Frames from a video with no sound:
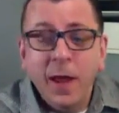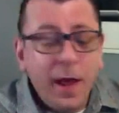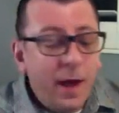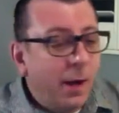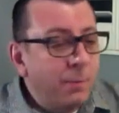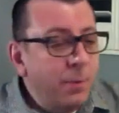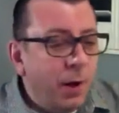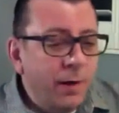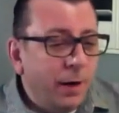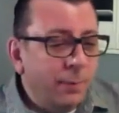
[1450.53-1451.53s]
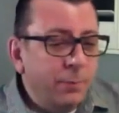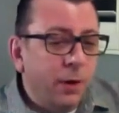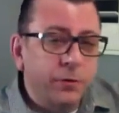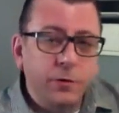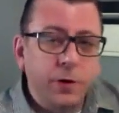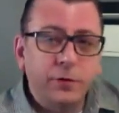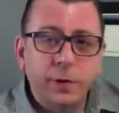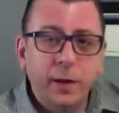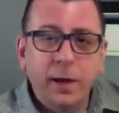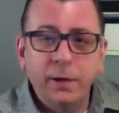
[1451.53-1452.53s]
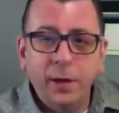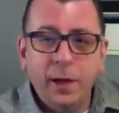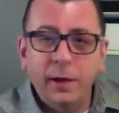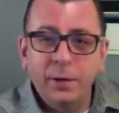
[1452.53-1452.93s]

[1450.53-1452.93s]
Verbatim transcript: And I'm not suggesting that